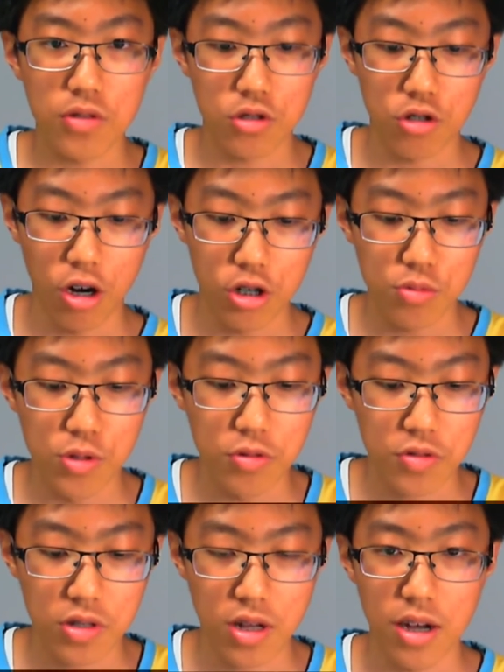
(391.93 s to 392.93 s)
charge
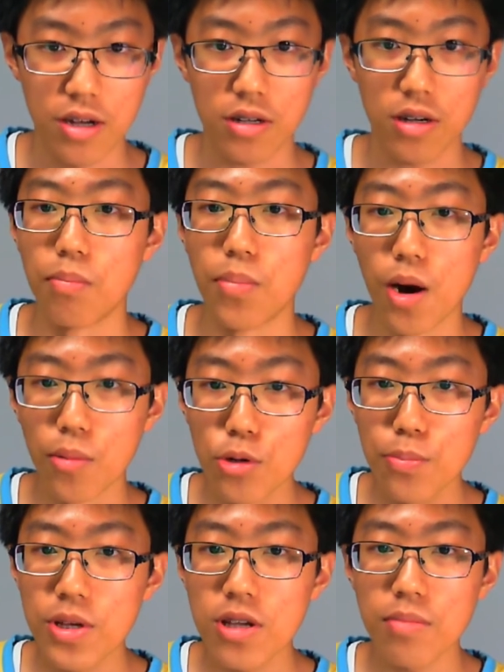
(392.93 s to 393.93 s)
moves like
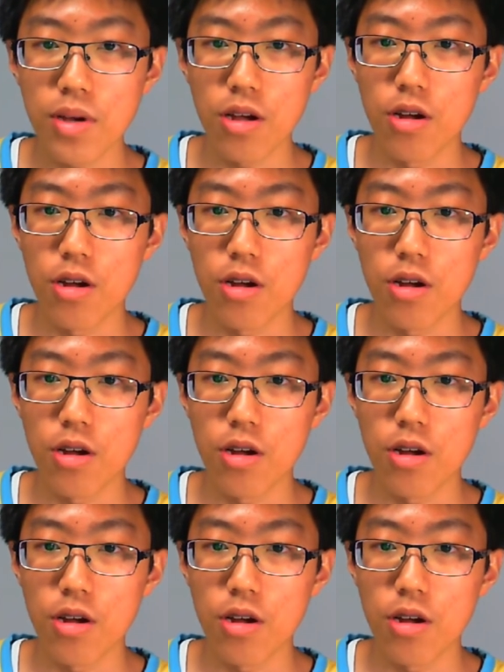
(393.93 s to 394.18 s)
Bubble Beam,